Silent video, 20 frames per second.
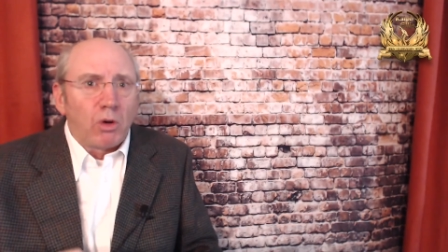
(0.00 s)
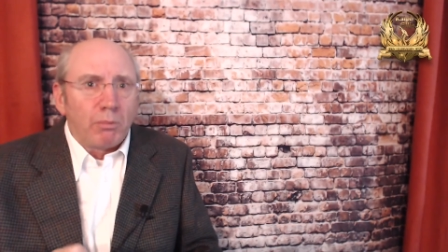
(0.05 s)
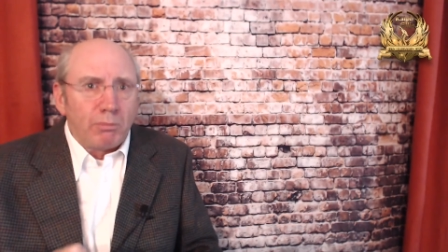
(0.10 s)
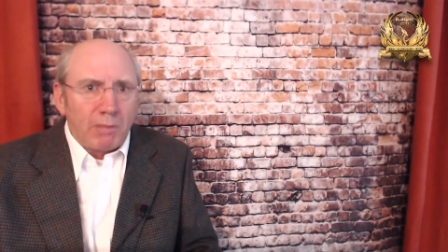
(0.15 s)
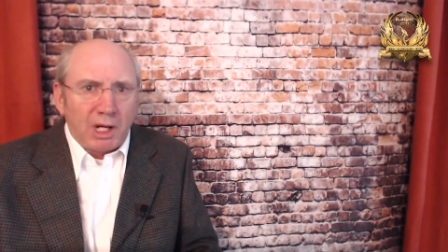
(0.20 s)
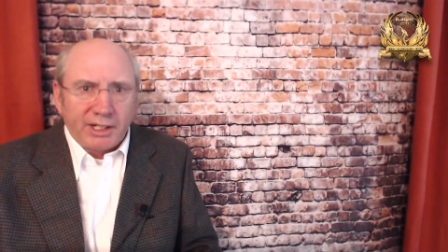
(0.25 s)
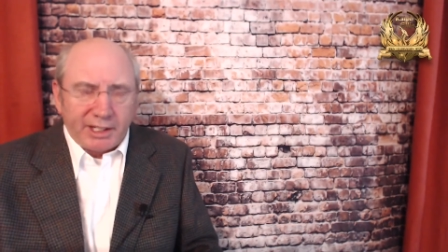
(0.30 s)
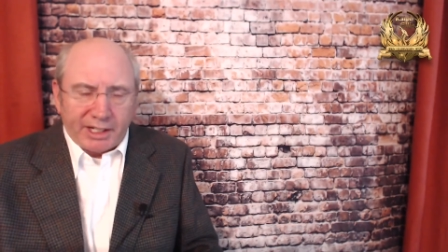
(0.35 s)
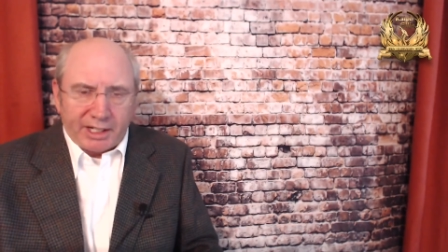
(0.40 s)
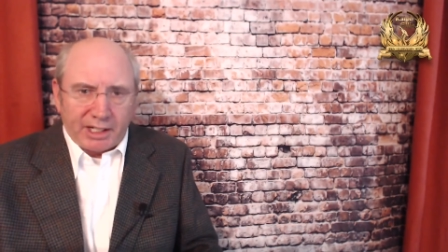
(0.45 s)

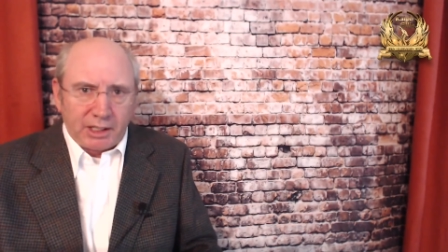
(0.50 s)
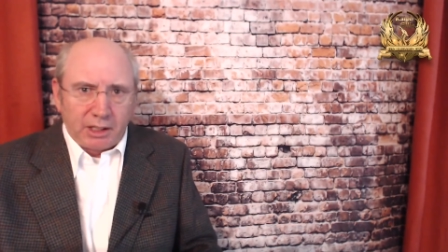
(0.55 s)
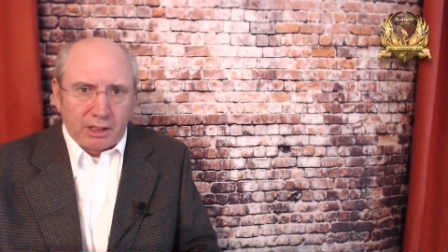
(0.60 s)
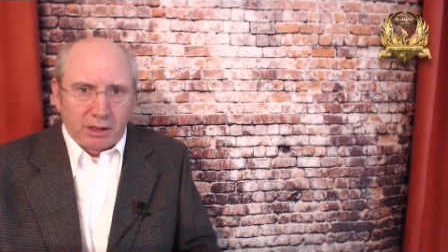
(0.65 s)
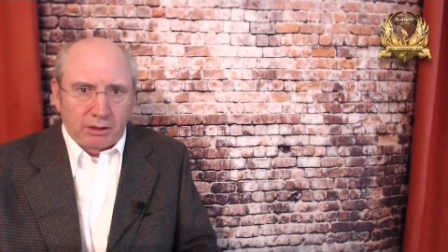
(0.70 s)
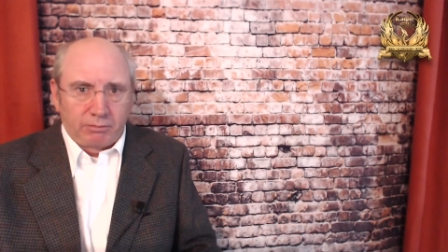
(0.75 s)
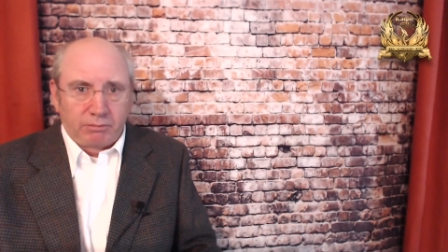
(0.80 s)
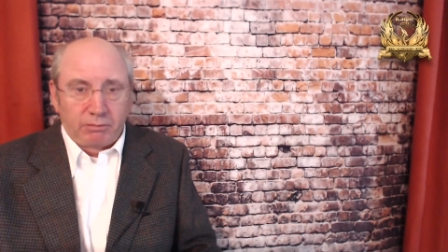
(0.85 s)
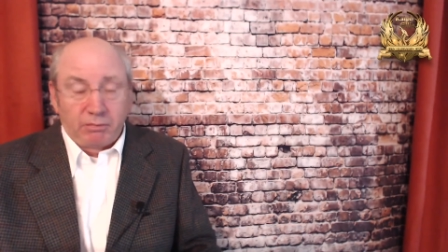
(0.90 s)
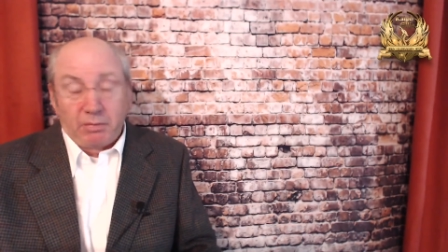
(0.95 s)
money,
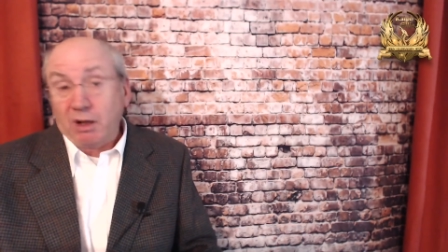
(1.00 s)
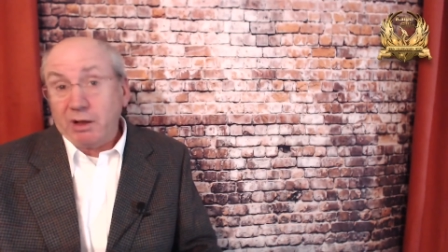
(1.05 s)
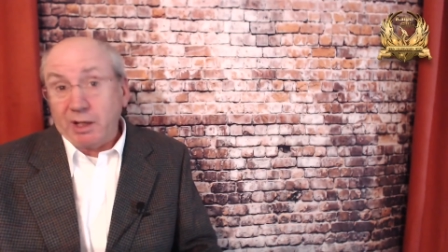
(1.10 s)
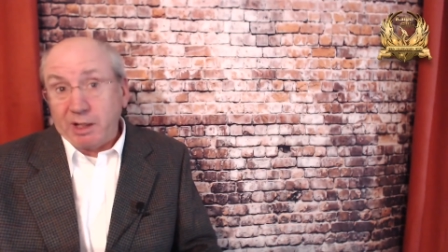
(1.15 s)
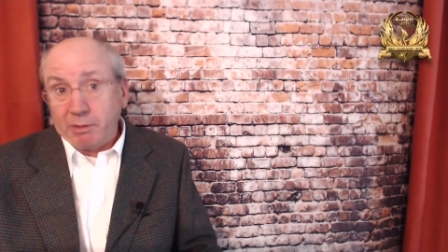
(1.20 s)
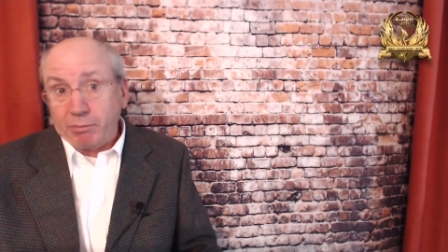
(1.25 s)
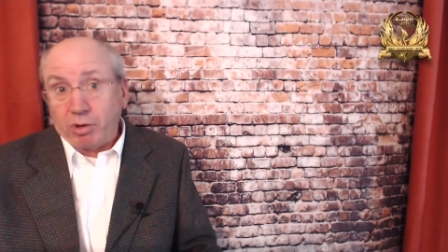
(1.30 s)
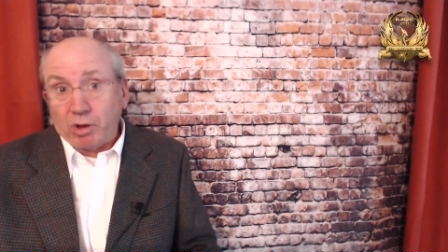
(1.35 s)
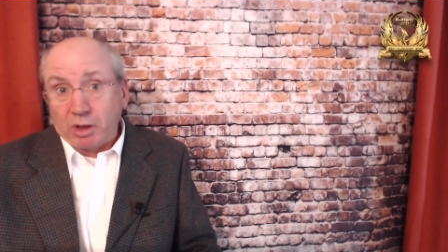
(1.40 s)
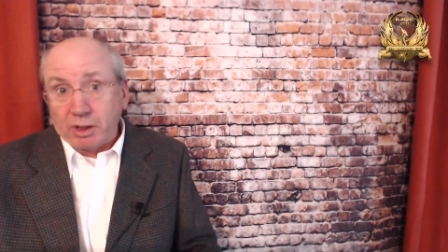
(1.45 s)
i.e.,
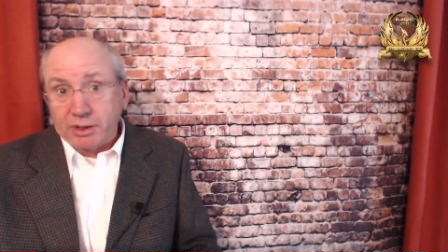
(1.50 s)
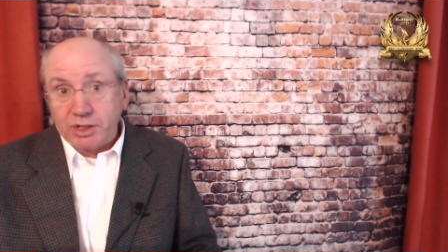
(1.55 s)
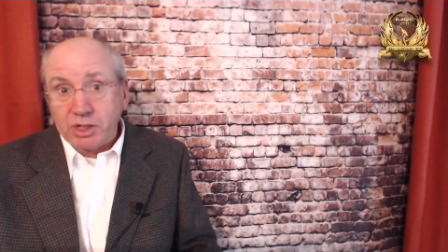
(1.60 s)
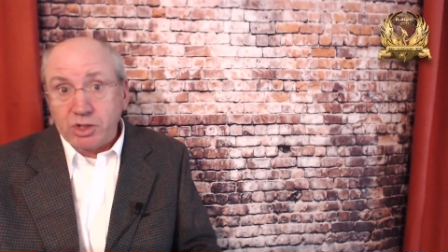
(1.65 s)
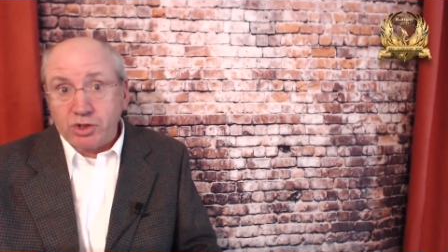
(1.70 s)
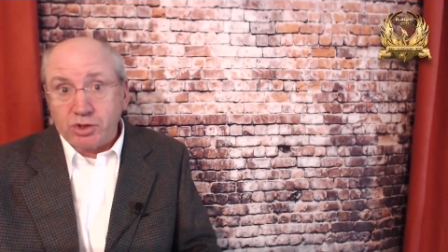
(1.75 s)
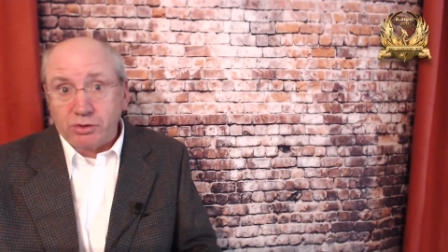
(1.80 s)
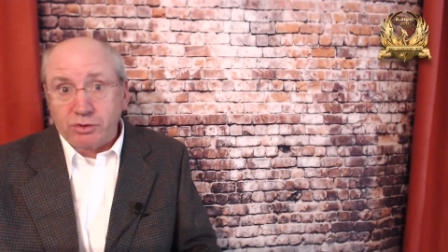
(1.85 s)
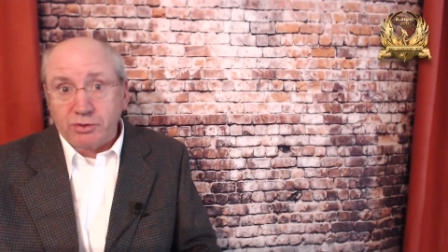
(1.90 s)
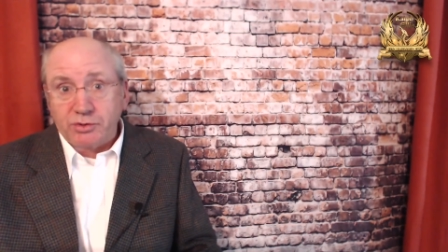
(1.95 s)

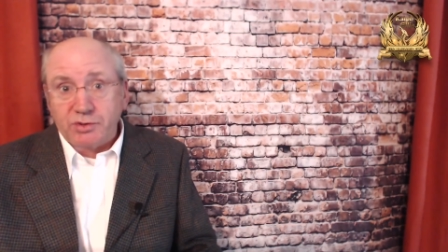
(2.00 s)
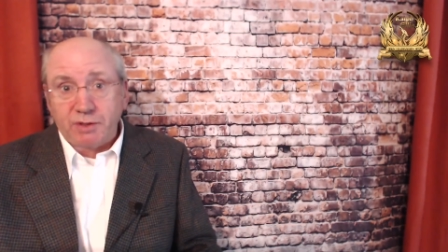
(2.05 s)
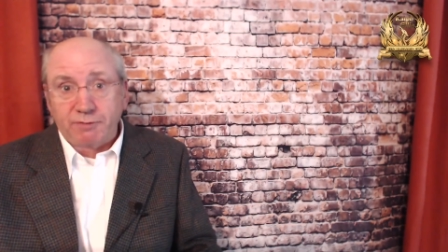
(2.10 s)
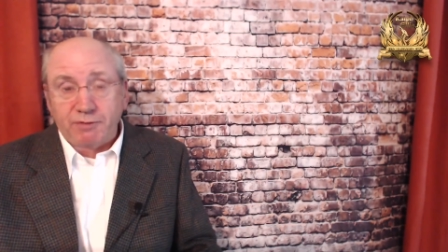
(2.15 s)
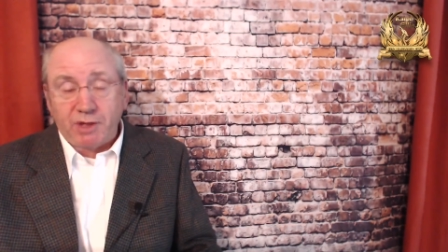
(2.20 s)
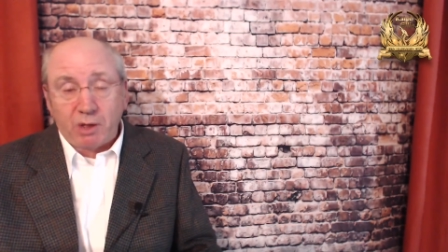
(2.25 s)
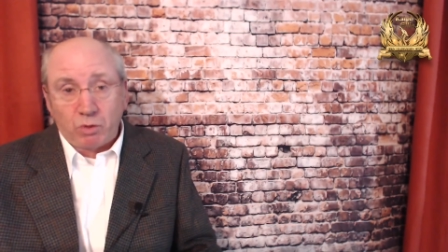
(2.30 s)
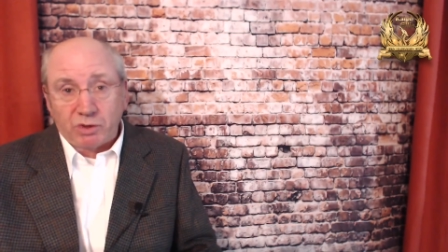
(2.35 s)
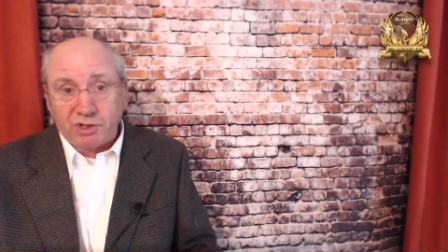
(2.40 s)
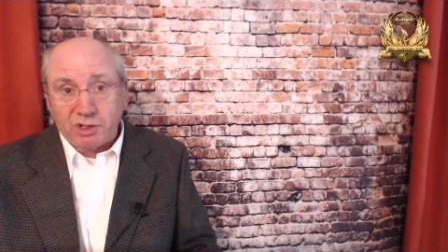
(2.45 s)
politicians, if
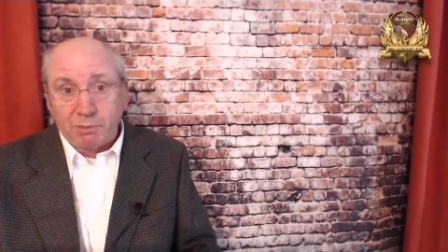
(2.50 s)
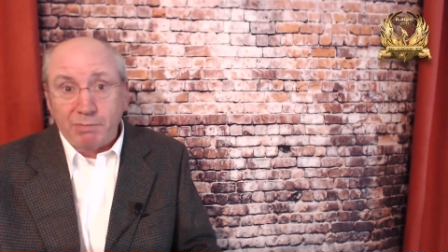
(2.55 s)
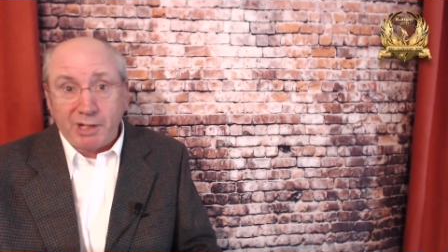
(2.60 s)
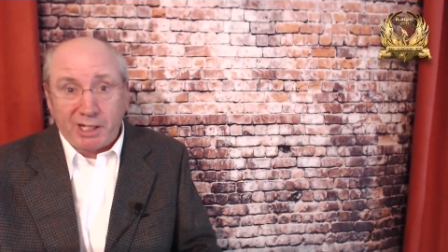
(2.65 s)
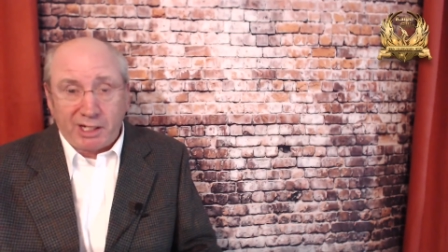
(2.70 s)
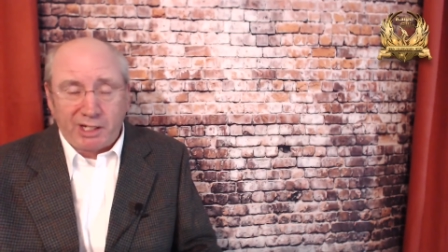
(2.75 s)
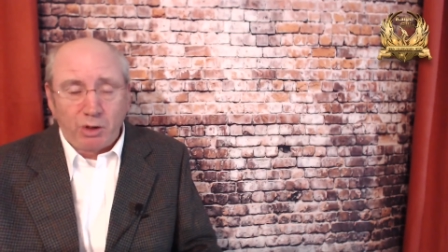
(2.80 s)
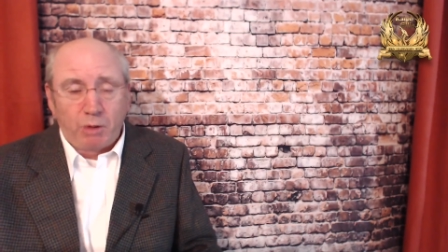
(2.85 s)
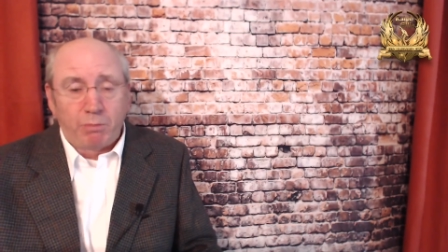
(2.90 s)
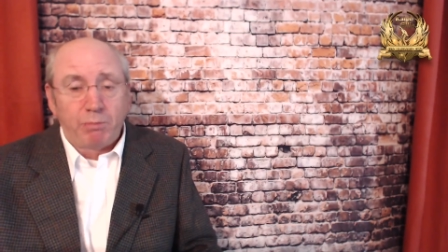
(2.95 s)
they want to
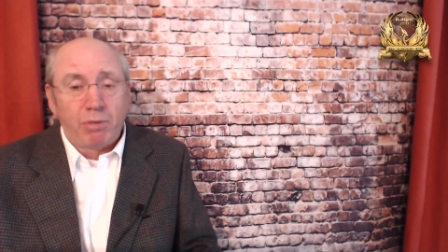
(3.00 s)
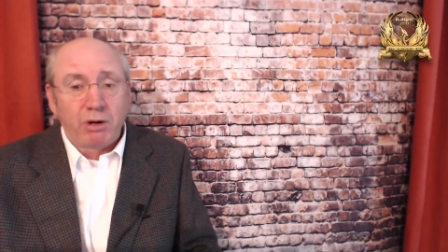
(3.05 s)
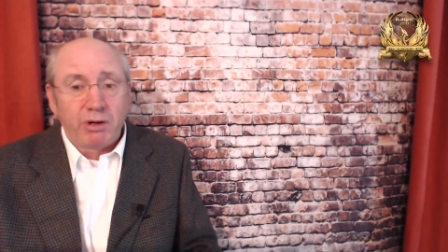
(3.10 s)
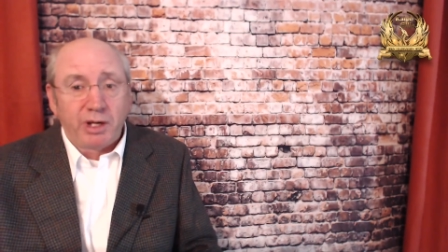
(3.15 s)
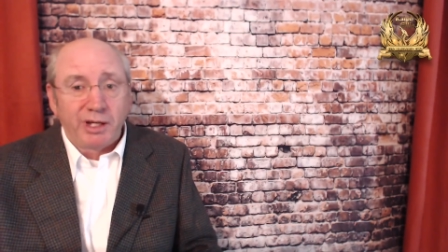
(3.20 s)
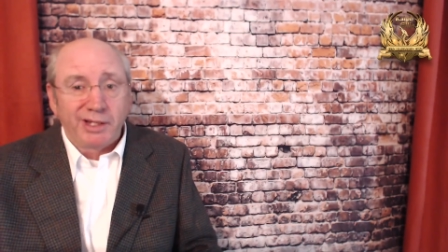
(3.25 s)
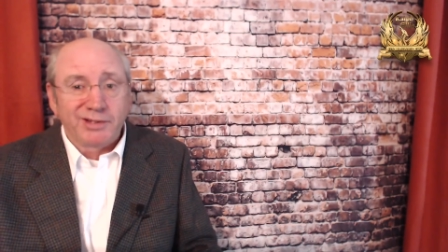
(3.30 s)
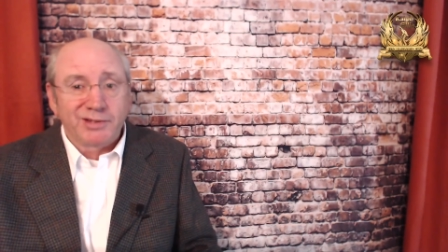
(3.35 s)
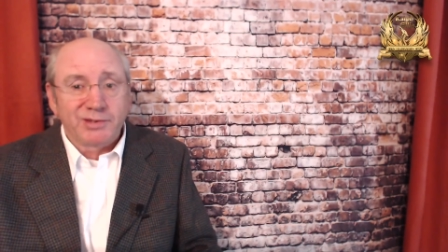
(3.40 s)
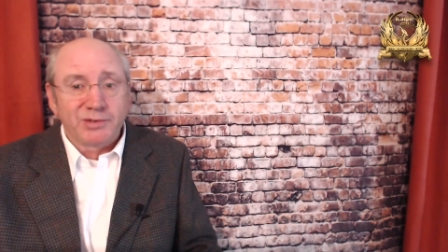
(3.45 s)
pick your
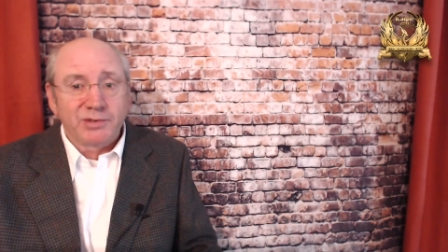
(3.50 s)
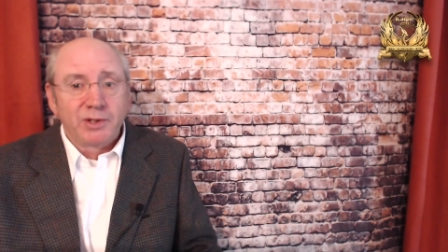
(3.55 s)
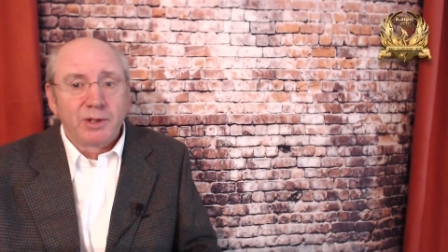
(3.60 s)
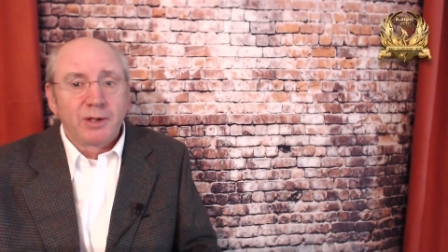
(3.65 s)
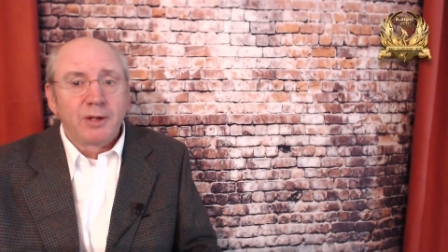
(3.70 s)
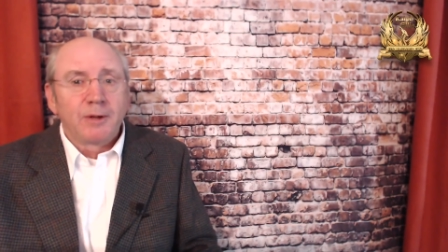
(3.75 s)
pockets,